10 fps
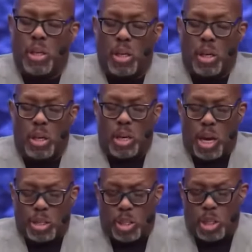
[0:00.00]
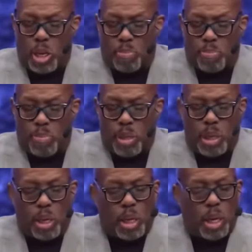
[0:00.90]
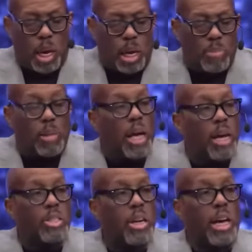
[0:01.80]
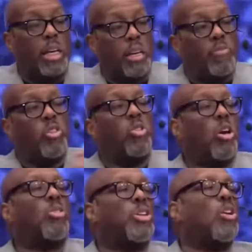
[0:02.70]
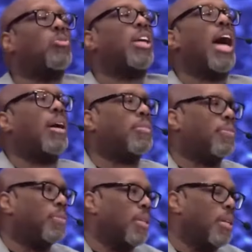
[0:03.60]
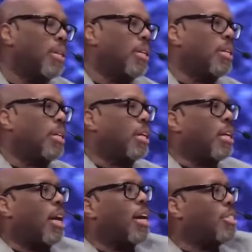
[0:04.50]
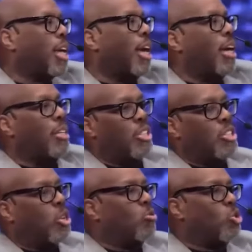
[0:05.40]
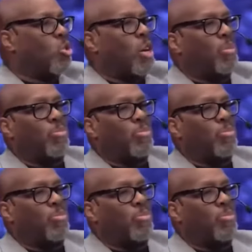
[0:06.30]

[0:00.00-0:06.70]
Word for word: And that attempt came last night. If you don't know now that God's hands is on Trump,